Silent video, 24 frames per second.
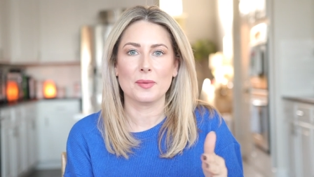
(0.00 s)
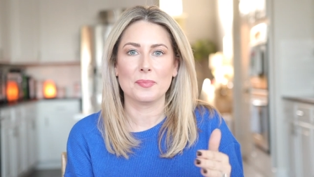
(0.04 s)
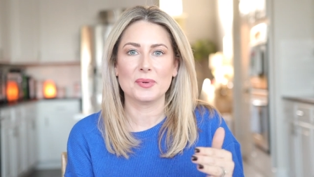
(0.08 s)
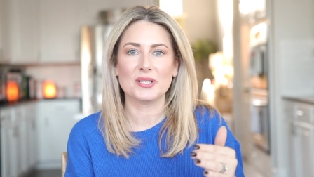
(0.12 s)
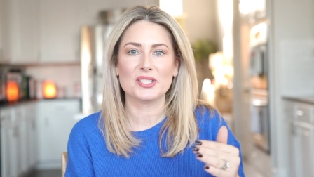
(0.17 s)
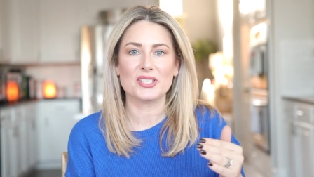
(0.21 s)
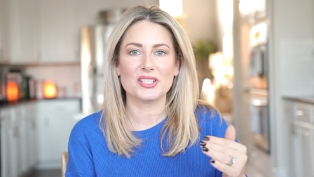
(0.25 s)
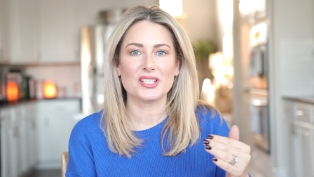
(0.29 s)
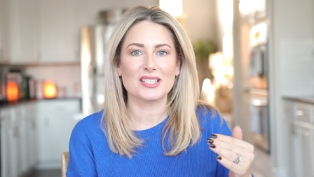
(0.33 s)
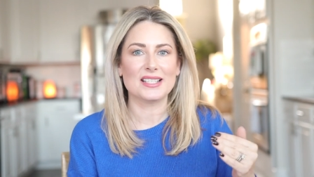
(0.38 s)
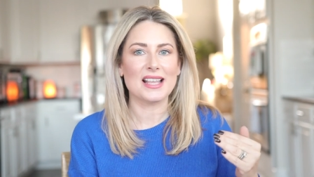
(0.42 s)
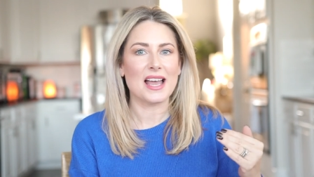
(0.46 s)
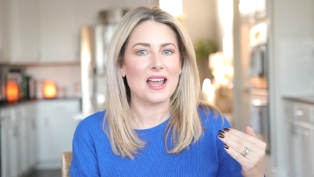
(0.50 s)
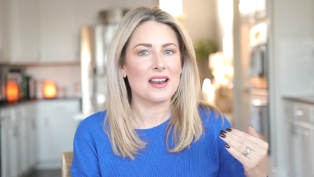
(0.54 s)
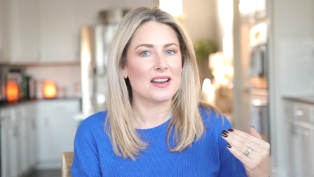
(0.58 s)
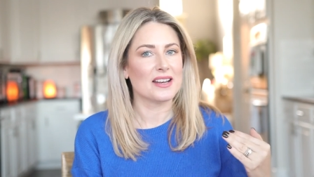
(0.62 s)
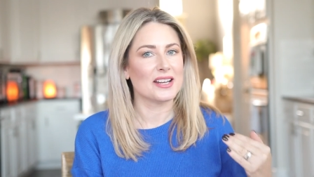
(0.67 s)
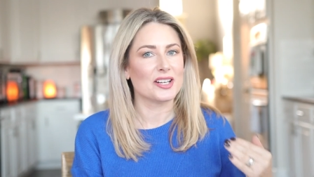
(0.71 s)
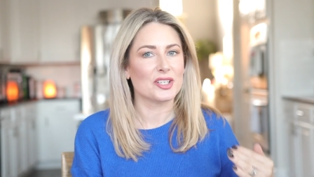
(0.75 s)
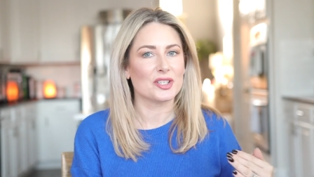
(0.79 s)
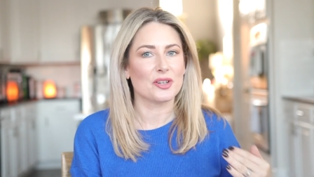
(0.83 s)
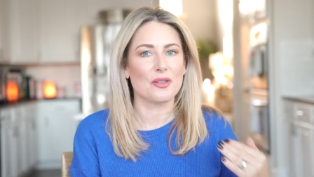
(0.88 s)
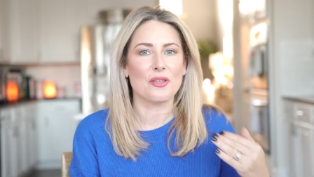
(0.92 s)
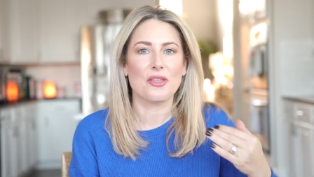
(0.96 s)
but just that
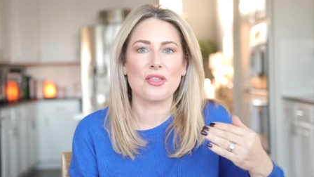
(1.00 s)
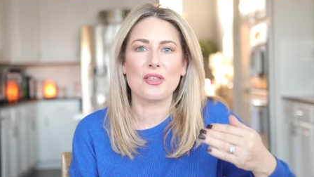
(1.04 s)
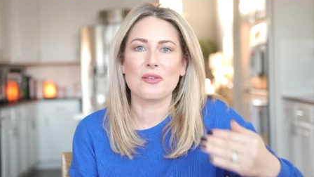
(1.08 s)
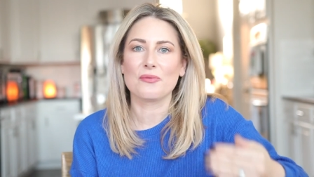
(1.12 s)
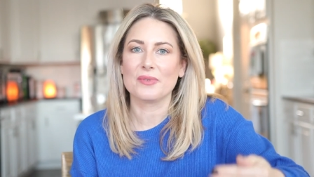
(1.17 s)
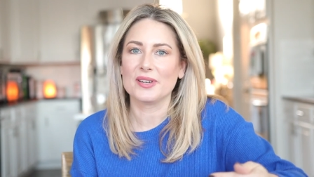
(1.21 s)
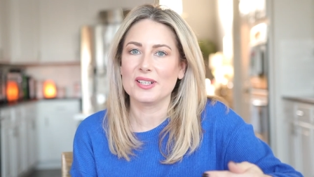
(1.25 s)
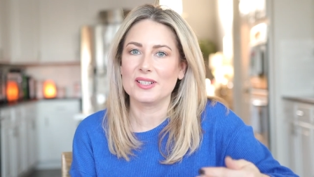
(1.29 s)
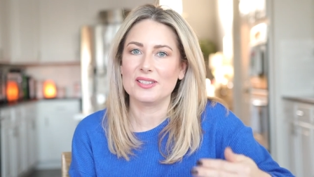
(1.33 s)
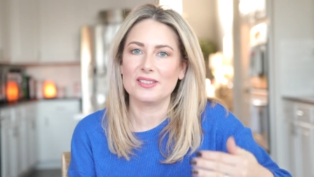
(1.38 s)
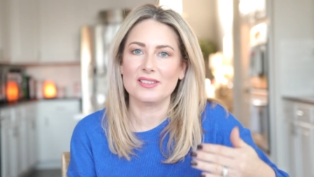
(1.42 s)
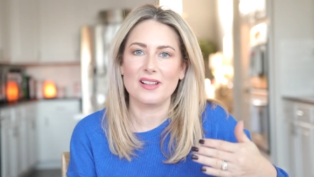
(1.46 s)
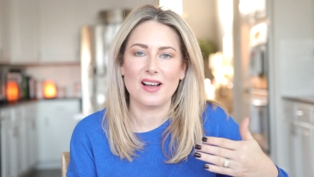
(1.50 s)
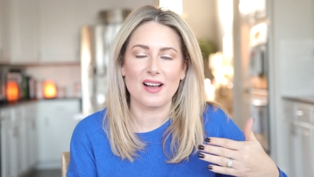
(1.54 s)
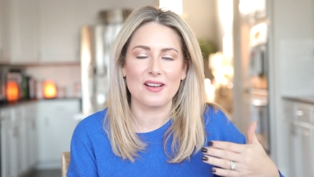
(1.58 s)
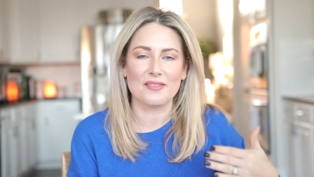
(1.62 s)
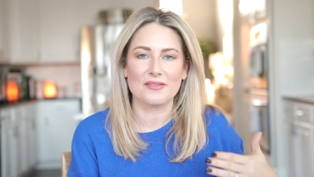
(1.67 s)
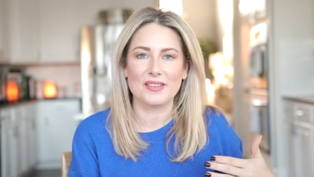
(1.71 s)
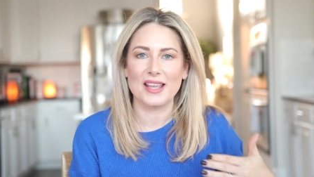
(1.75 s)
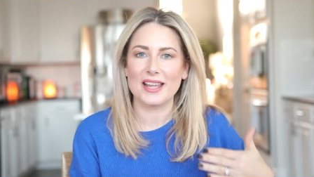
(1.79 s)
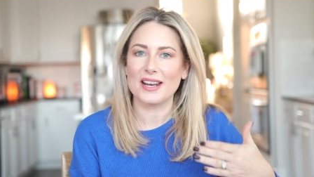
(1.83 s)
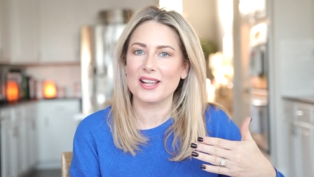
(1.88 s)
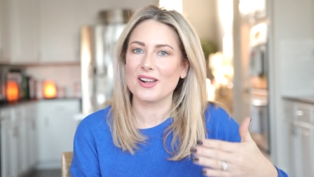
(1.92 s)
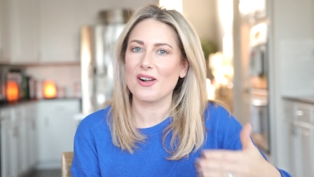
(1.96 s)
initial thrill
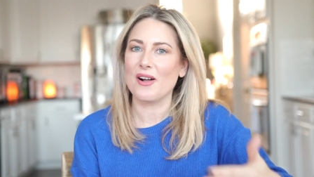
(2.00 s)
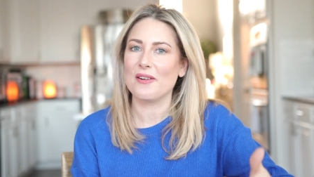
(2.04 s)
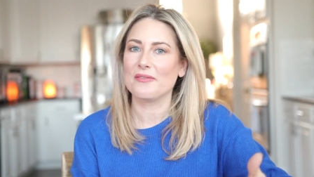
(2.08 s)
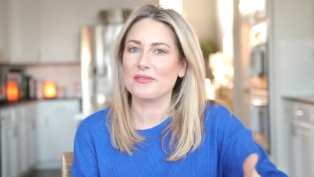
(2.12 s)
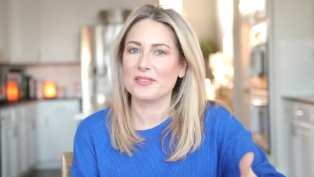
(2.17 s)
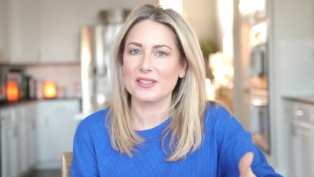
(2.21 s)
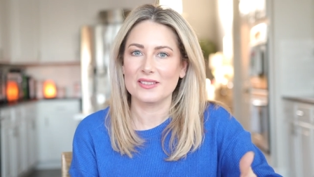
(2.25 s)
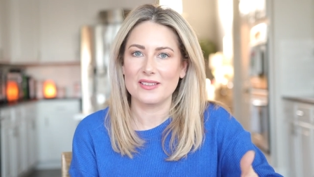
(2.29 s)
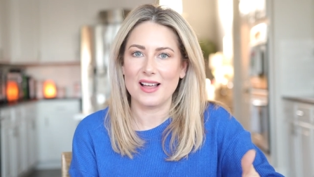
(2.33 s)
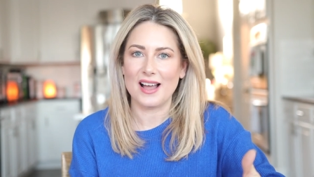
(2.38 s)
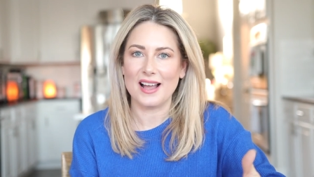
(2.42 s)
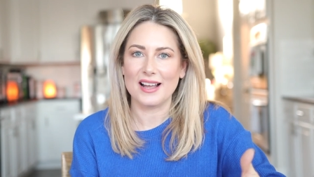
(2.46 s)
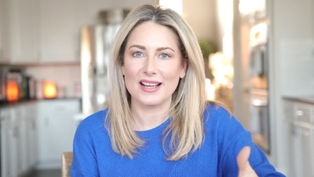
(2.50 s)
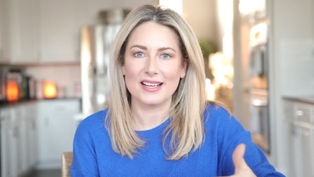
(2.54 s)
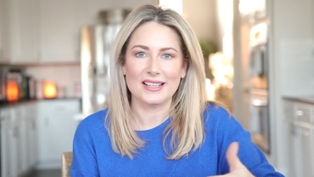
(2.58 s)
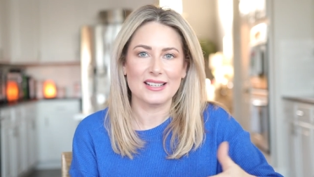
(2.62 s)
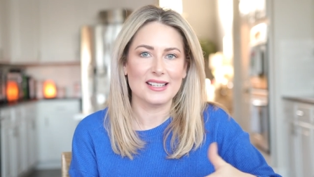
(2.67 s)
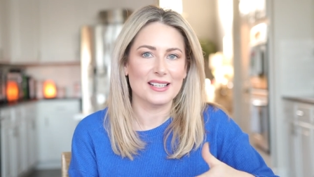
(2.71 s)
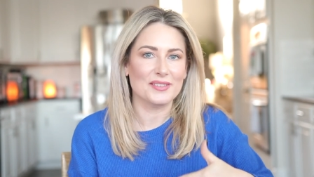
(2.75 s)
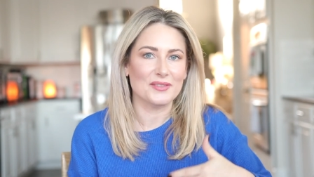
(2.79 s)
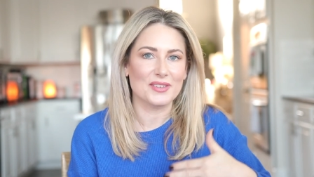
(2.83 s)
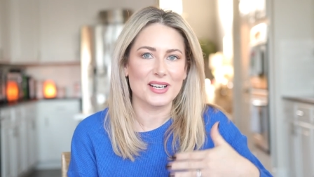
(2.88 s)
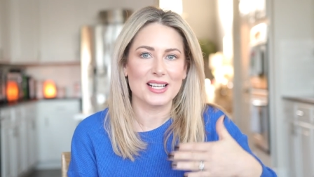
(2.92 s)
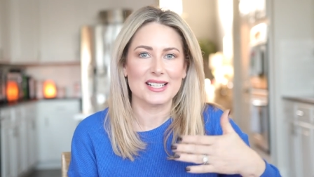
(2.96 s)
of getting off the line
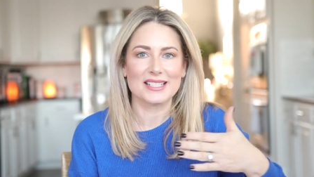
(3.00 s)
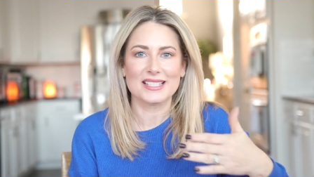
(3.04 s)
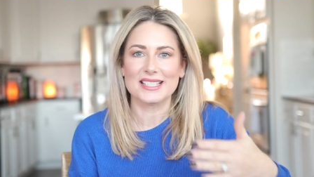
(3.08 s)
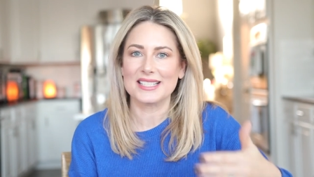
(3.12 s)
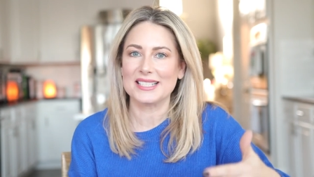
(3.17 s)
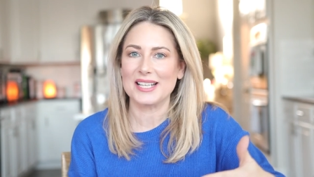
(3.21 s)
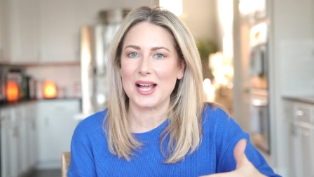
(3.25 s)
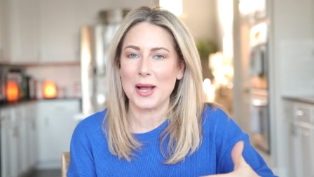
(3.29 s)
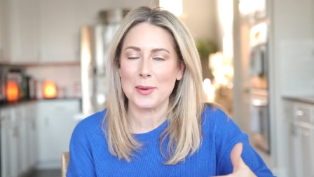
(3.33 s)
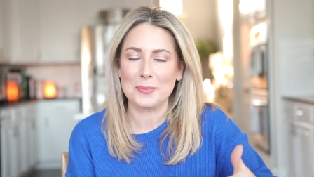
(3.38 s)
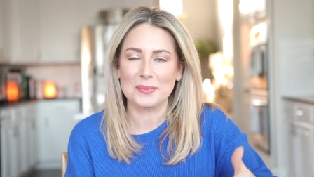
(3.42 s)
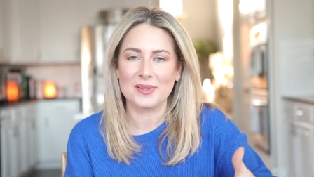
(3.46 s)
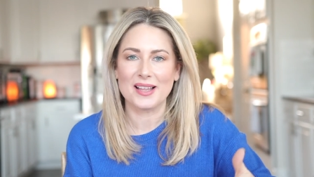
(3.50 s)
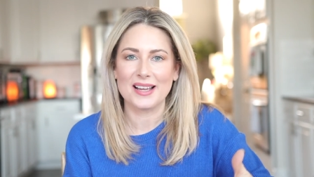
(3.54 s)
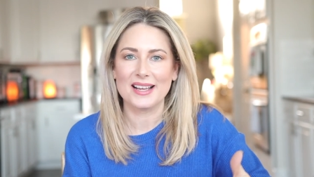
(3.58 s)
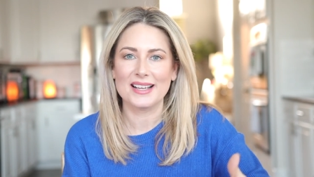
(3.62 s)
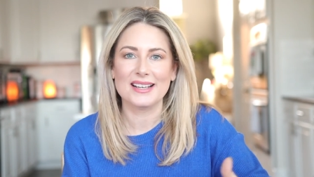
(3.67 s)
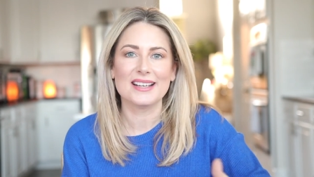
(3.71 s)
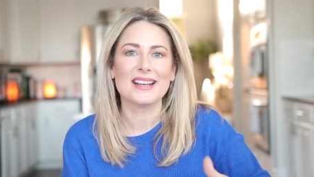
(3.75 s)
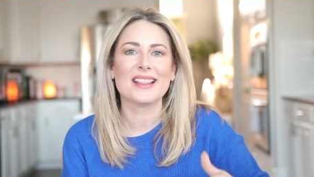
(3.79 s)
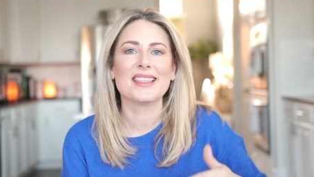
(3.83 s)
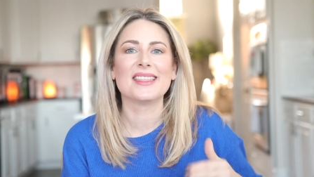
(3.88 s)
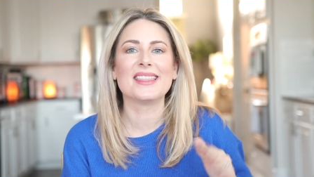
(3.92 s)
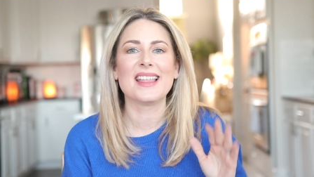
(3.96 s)
even at a
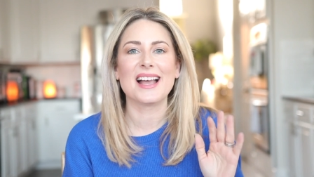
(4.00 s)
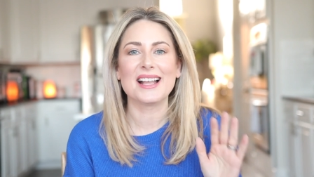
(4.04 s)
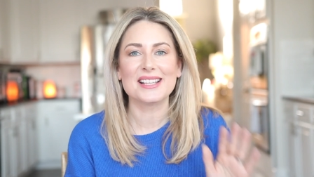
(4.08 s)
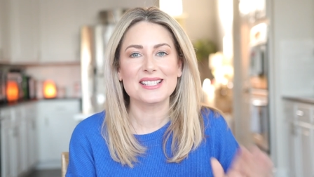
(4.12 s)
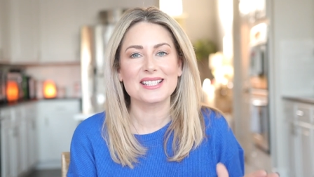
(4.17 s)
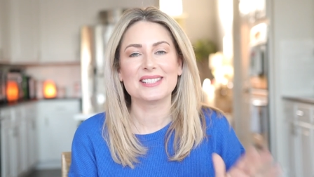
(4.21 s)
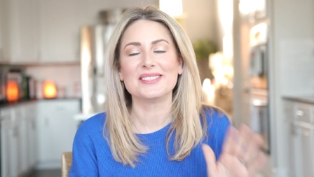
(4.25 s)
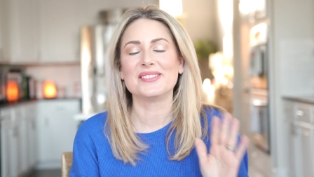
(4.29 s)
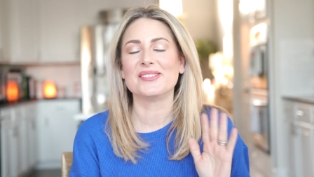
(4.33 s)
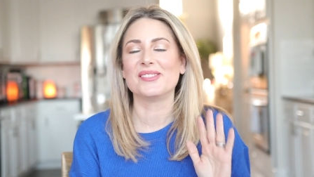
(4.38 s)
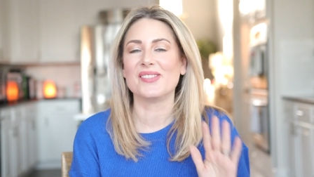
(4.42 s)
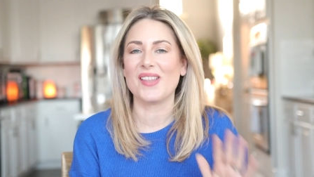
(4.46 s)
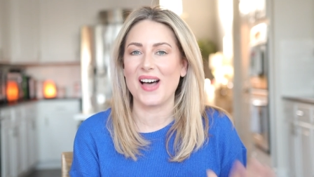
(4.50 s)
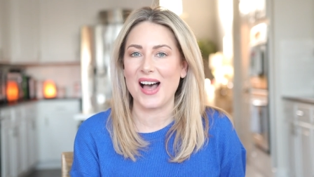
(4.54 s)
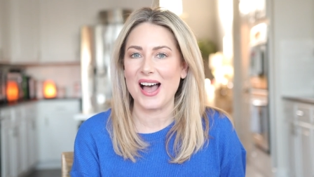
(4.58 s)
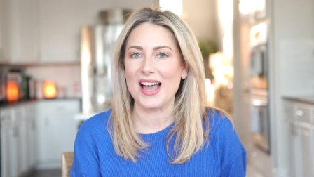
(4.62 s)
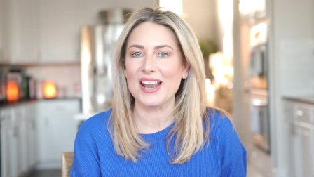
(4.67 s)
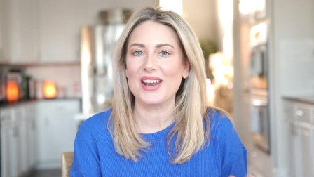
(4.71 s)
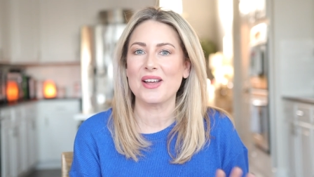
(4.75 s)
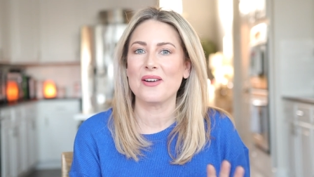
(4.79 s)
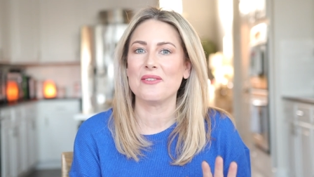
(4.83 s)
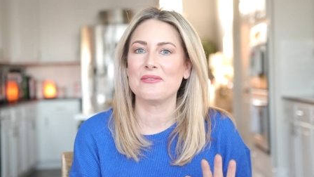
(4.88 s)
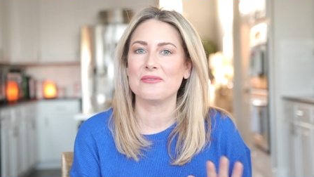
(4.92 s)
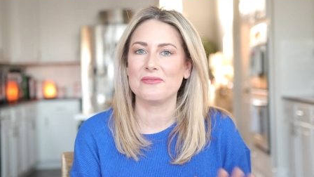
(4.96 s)
stoplight, that's a
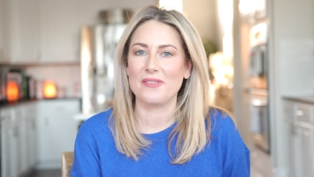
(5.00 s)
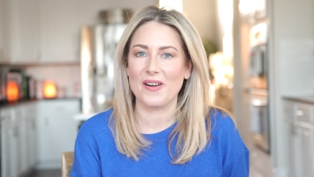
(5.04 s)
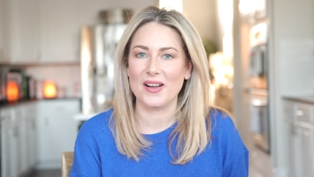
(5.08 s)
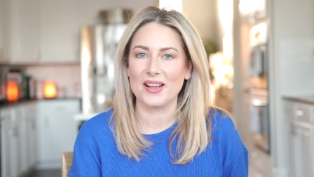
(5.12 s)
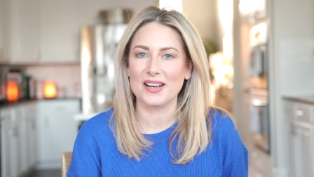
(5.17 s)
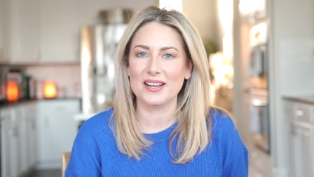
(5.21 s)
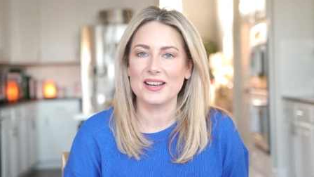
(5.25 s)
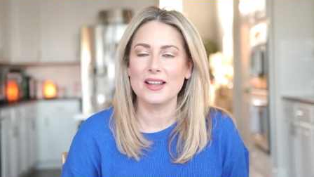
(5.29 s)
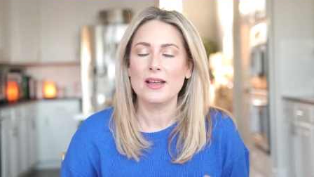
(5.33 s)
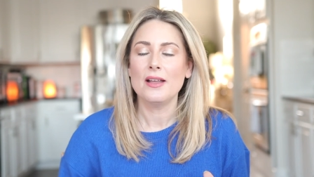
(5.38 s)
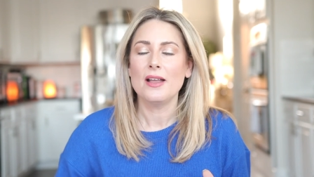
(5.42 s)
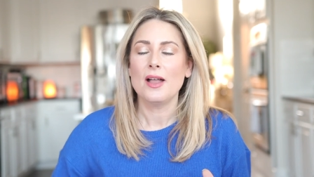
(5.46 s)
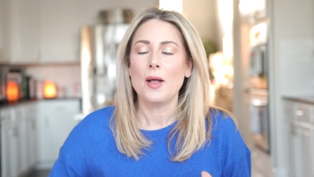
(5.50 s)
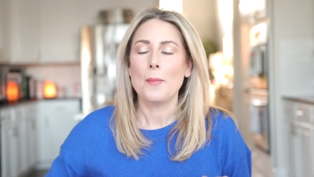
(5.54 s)
lot of fun,